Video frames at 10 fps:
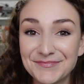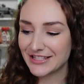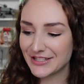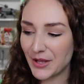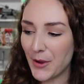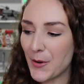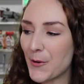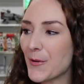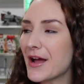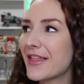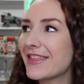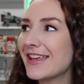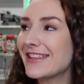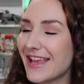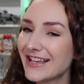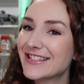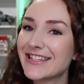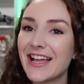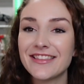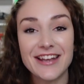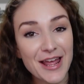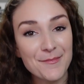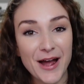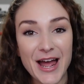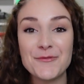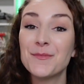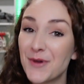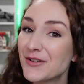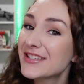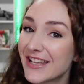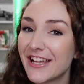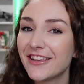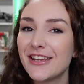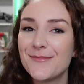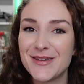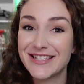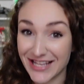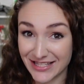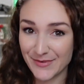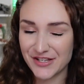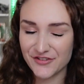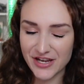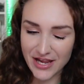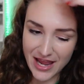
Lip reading: So the next set that I buy will most likely be Sesame Street.